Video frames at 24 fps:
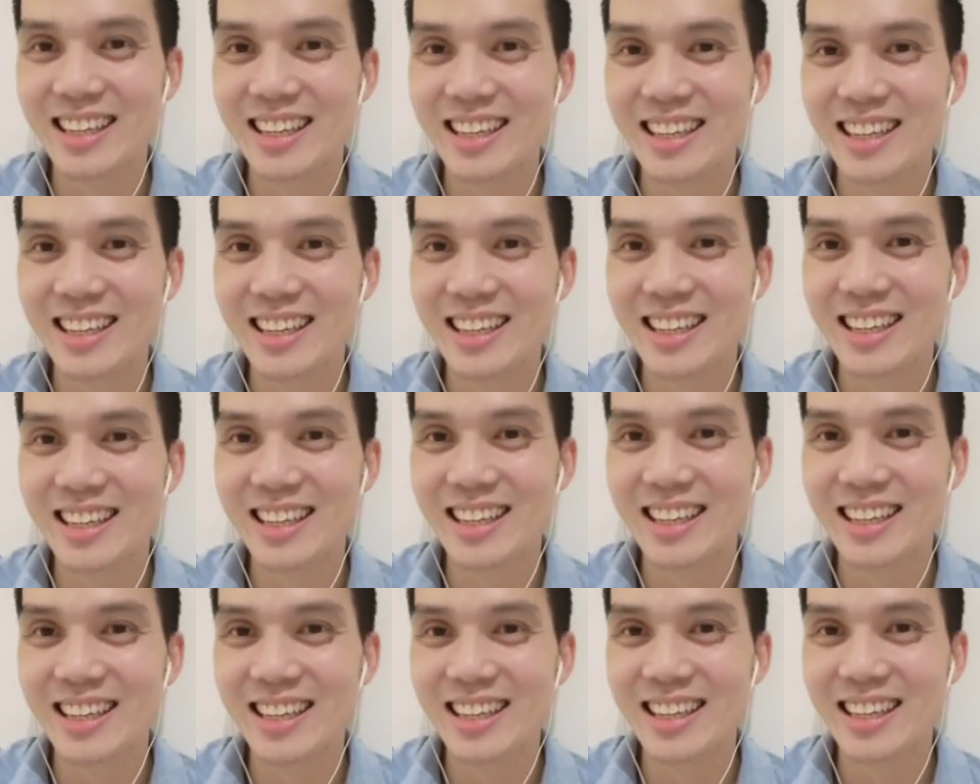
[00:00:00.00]

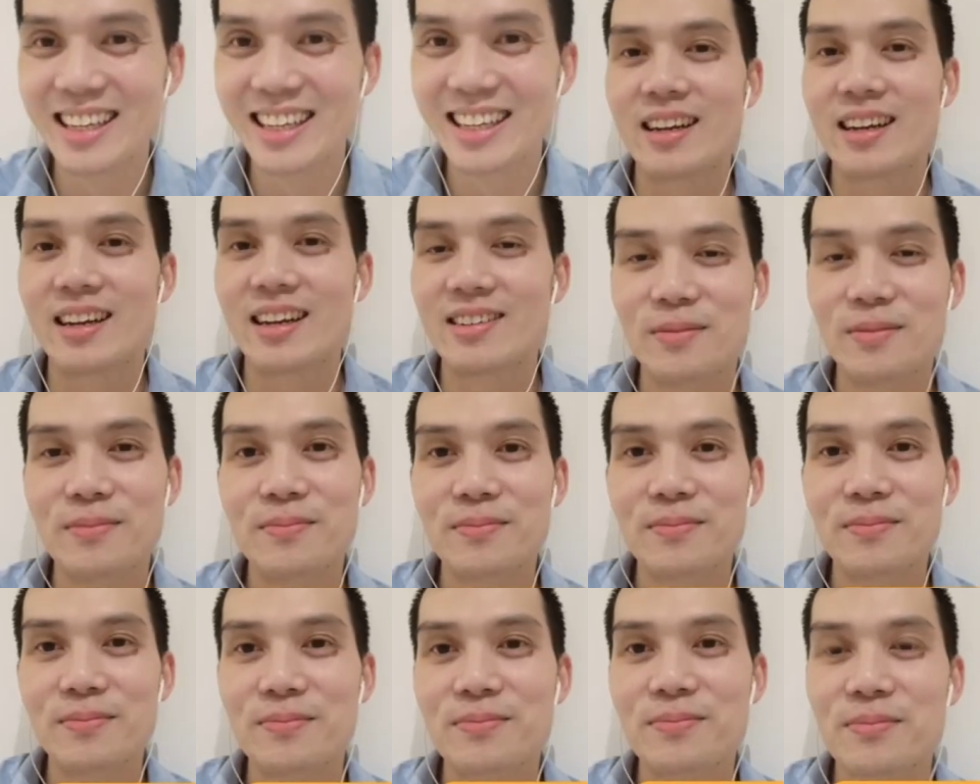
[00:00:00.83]

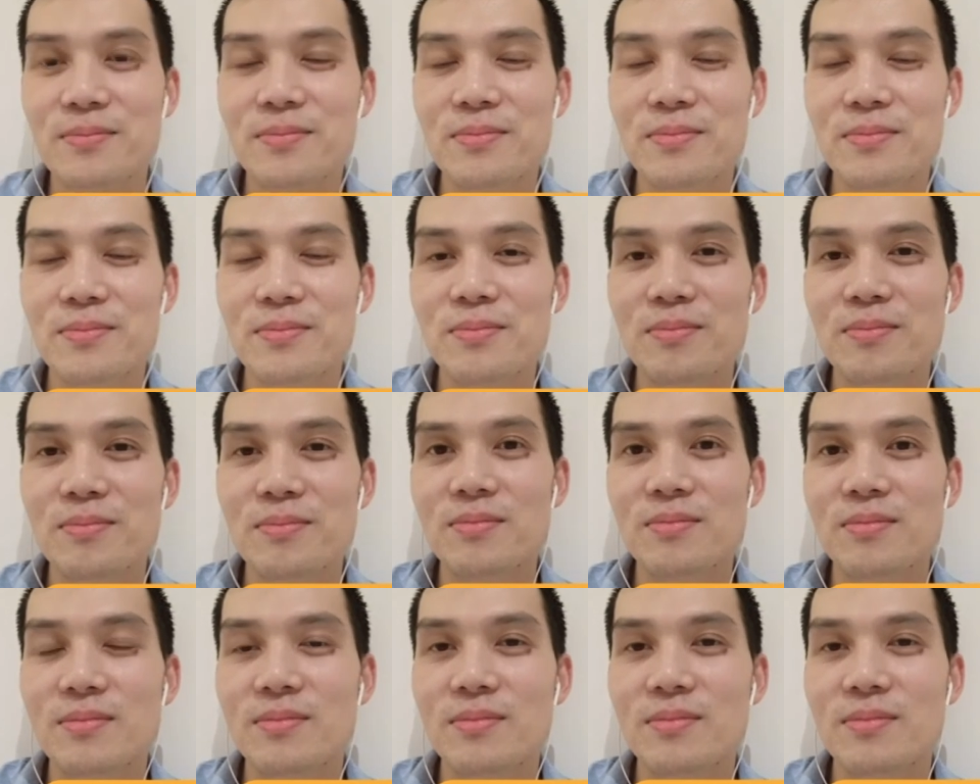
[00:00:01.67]

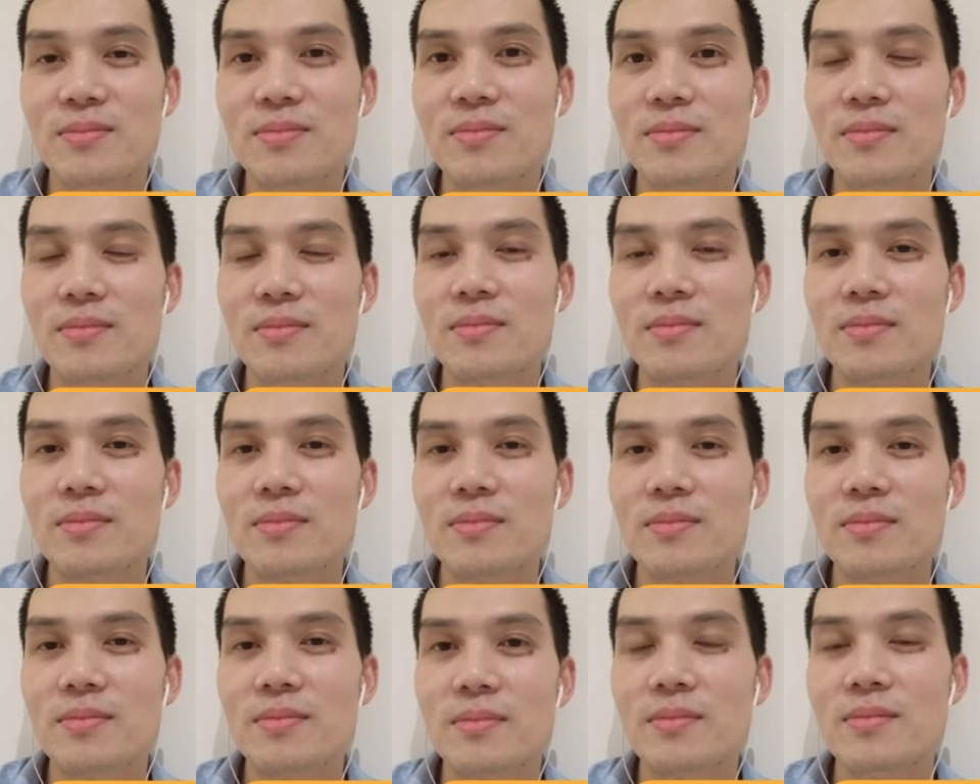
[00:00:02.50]

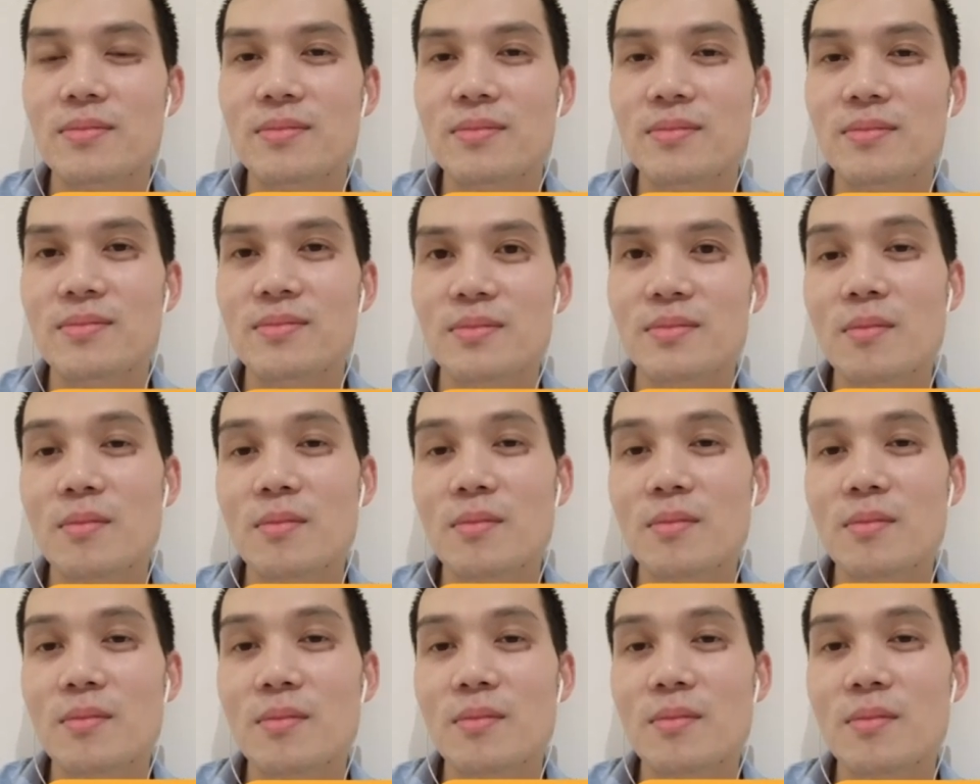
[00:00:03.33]

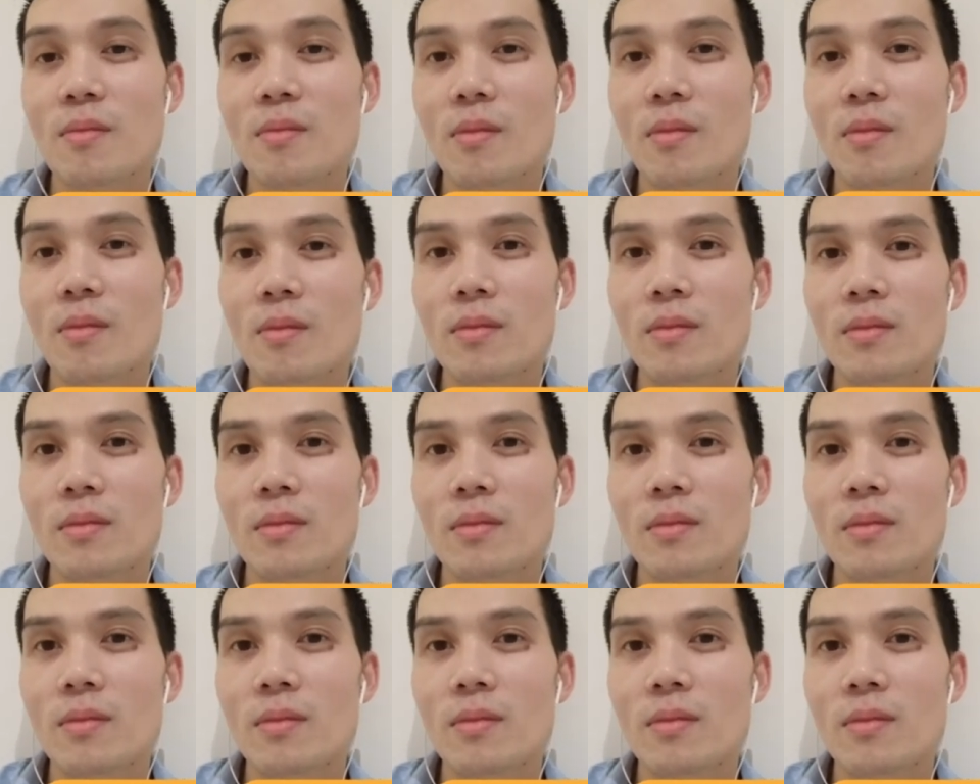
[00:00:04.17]

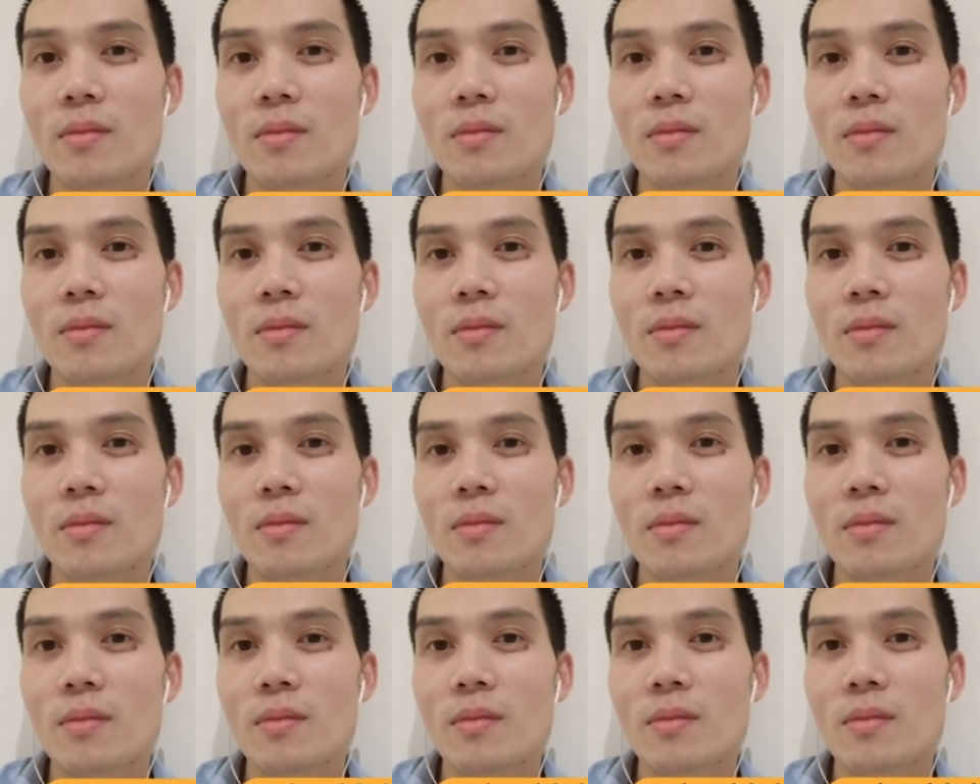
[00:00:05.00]

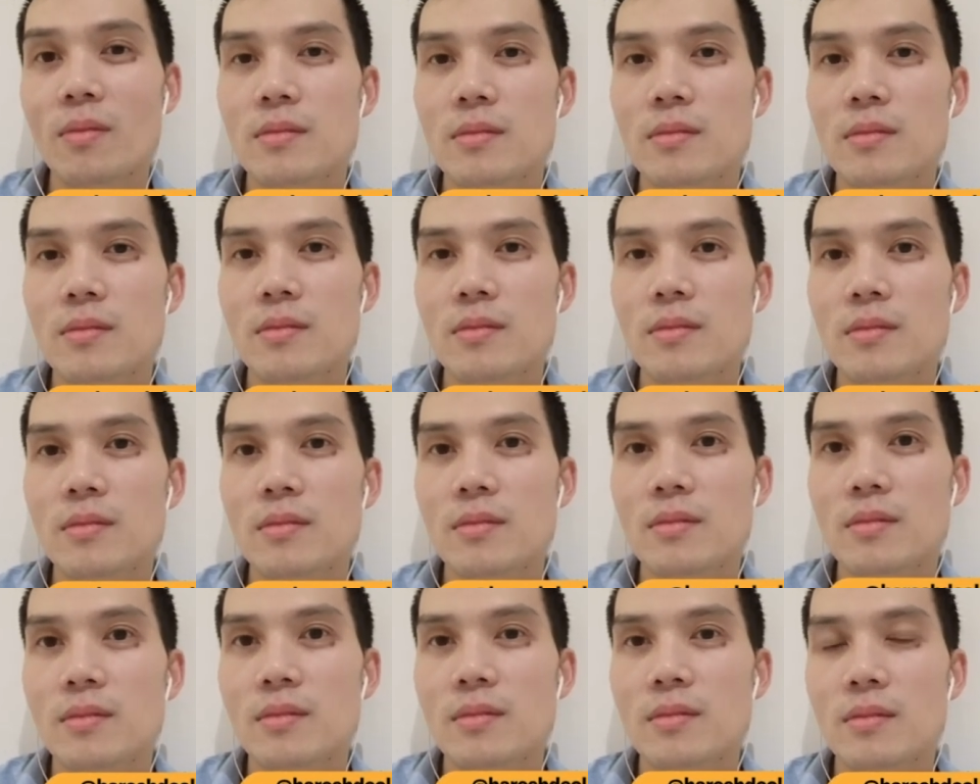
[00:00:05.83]

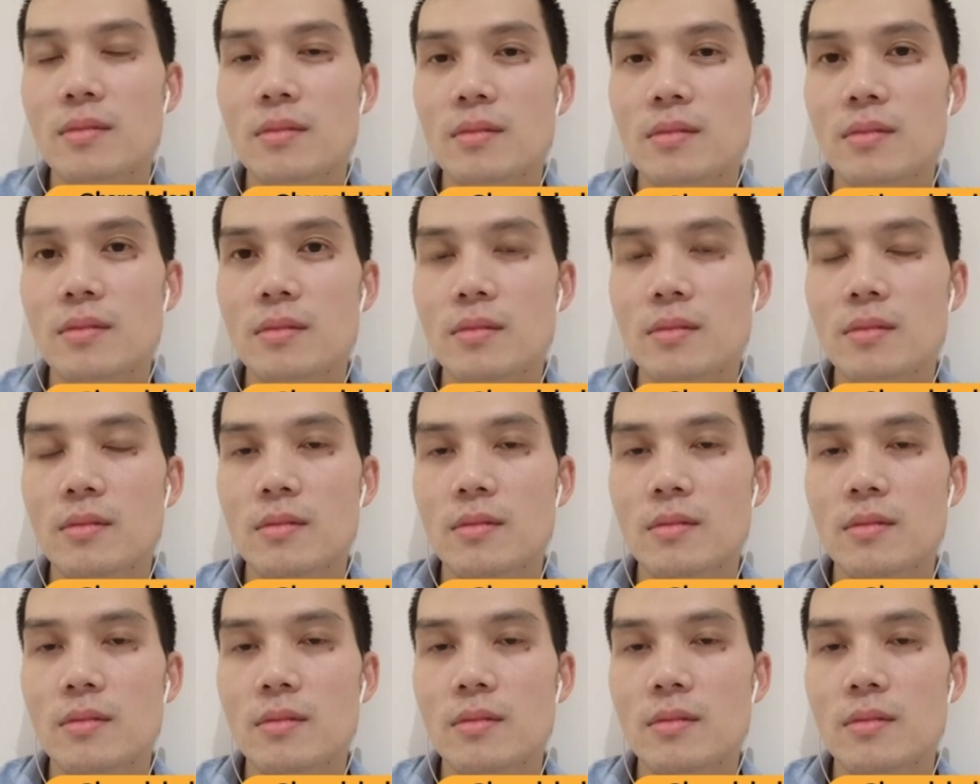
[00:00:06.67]
(silent)